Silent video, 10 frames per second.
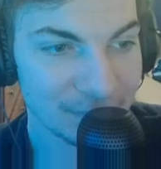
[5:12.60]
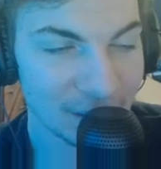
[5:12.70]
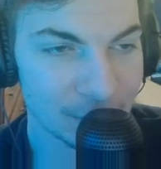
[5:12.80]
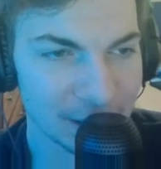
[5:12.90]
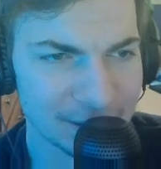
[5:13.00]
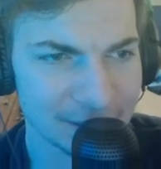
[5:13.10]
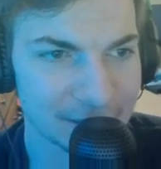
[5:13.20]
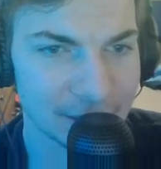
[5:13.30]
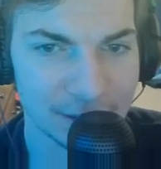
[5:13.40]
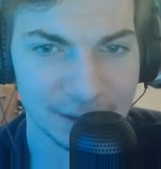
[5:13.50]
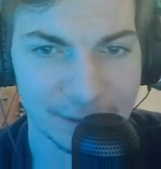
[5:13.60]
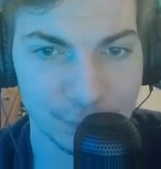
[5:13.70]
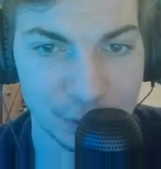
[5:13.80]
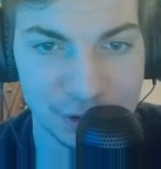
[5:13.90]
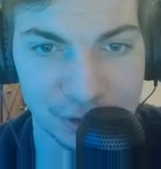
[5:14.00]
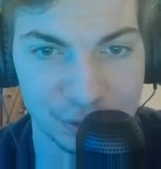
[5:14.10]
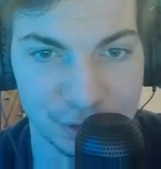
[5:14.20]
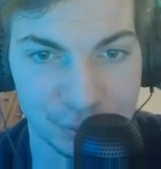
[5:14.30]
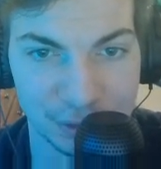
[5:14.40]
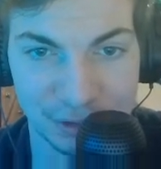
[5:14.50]
But I think Kevin Winston
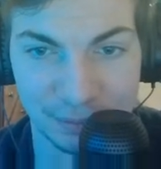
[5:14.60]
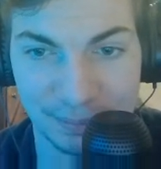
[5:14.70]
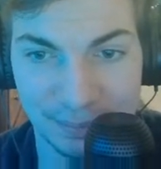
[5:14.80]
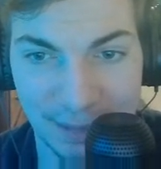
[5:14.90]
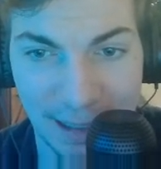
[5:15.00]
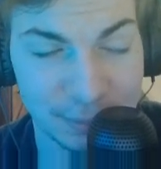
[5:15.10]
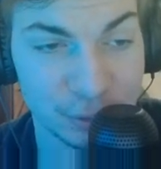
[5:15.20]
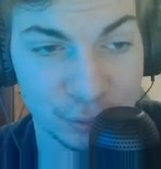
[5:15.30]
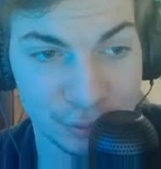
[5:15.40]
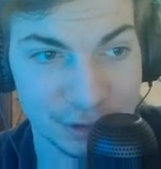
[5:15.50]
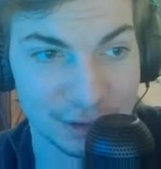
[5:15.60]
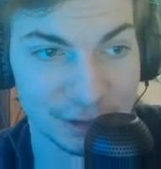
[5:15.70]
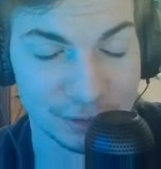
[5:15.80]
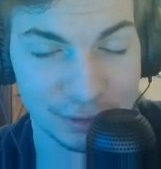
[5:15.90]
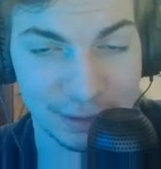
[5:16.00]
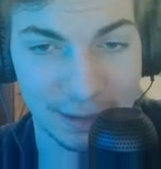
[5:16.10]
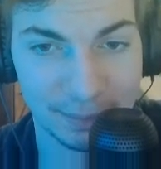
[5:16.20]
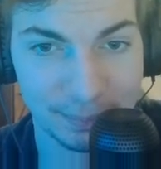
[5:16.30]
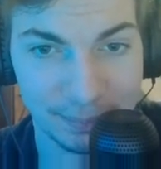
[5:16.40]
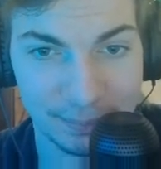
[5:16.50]
Jr. was an absolute steal at
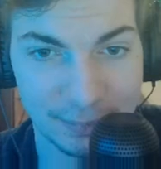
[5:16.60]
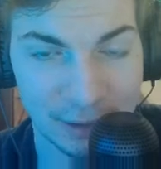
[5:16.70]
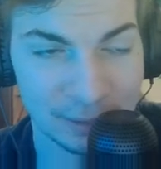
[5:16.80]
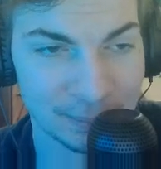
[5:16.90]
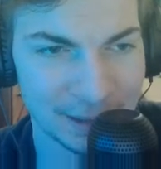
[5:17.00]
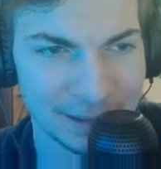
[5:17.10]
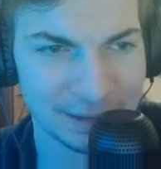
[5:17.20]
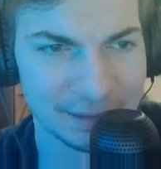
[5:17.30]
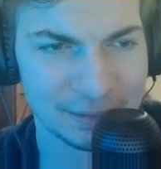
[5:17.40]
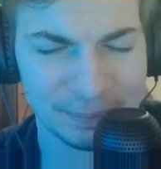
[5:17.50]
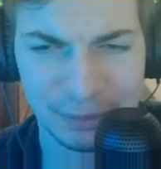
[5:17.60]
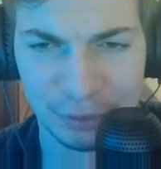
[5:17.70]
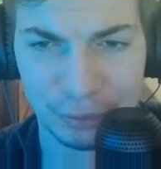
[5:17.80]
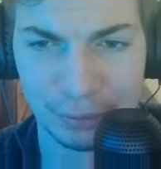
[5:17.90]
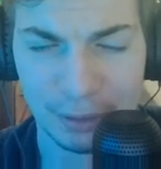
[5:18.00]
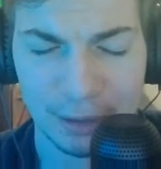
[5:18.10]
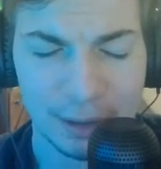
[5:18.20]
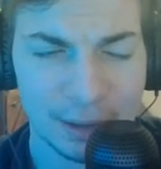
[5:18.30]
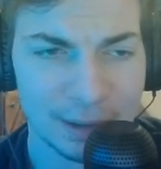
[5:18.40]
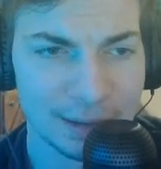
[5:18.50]
82,
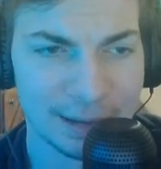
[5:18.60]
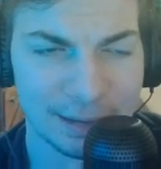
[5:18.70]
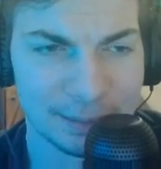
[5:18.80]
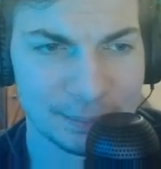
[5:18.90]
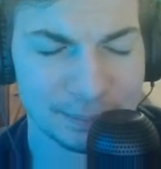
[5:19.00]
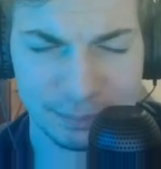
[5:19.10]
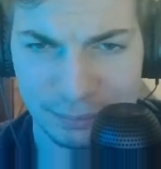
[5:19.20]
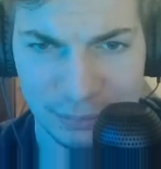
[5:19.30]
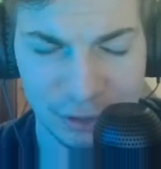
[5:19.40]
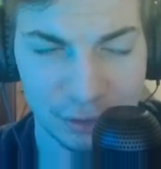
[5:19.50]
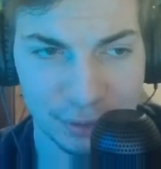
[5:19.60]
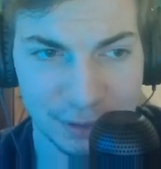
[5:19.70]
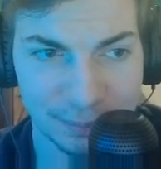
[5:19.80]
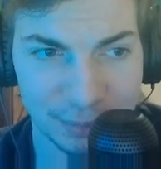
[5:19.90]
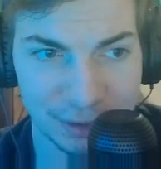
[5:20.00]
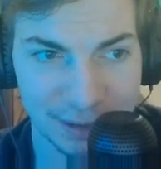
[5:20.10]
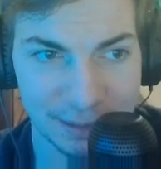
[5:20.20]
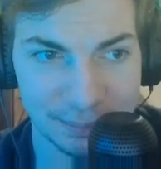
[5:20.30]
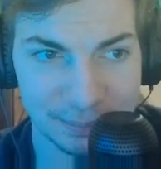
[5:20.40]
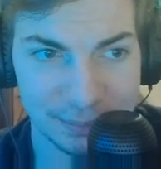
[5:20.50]
and he can bring that
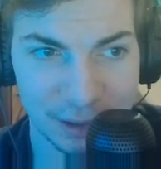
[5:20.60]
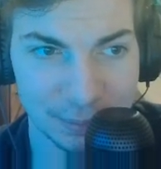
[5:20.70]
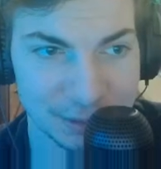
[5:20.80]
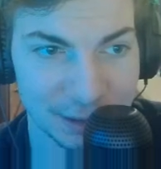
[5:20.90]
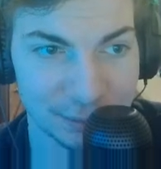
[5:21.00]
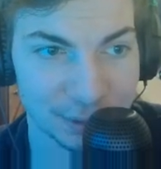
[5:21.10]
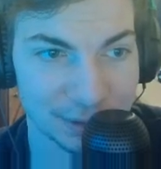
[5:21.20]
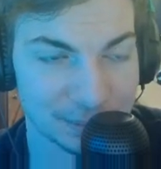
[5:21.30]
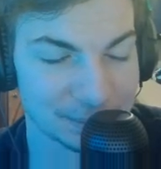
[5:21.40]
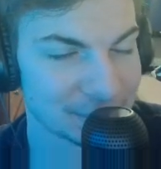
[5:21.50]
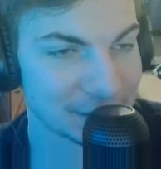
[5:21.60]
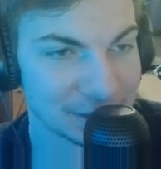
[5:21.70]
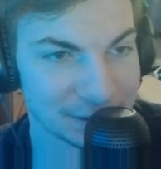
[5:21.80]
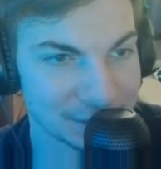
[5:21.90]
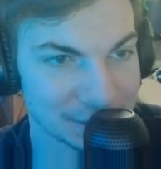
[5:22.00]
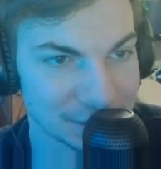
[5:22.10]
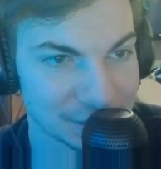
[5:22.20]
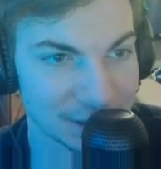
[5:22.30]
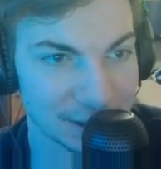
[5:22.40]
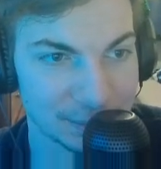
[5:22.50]
upside with him. He is
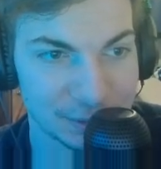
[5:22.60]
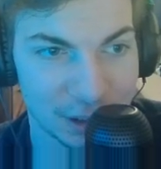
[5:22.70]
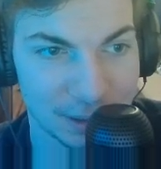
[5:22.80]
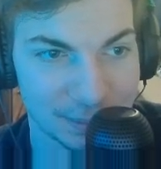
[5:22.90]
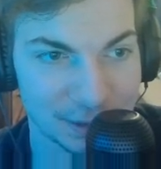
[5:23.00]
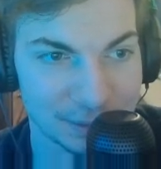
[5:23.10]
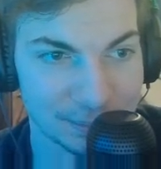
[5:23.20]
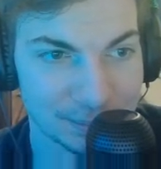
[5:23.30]
a dominant